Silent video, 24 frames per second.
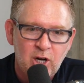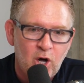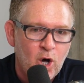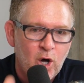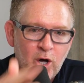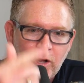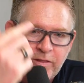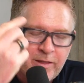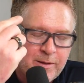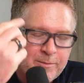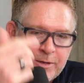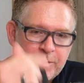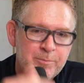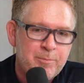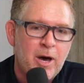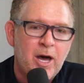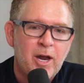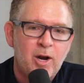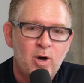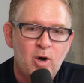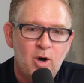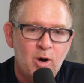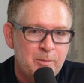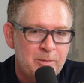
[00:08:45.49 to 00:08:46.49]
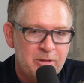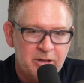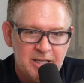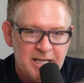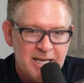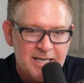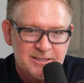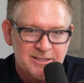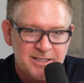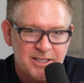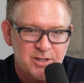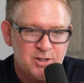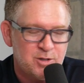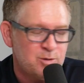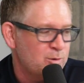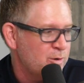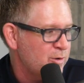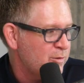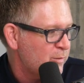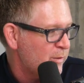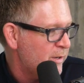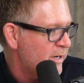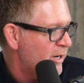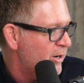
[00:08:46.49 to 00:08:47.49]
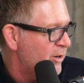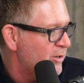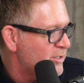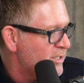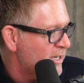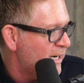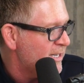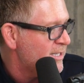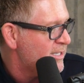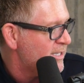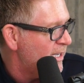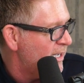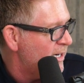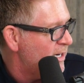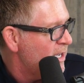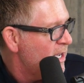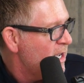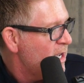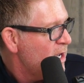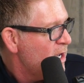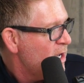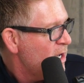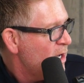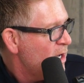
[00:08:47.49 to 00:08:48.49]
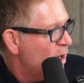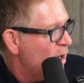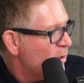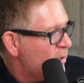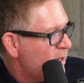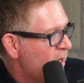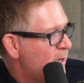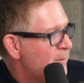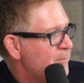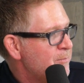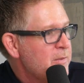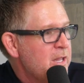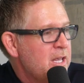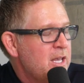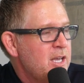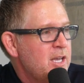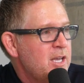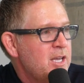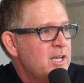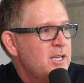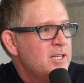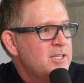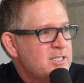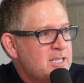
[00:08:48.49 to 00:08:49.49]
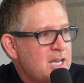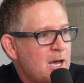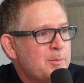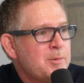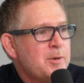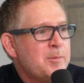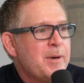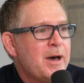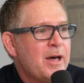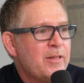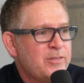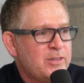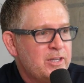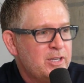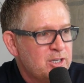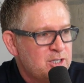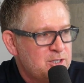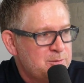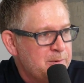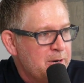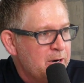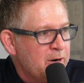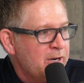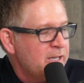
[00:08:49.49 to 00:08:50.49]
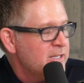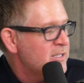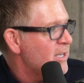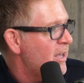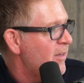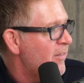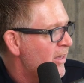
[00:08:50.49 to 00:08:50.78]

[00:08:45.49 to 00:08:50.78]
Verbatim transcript: And all of them had bought a home in the last like two or three years. And I said, okay, tell me about the experience.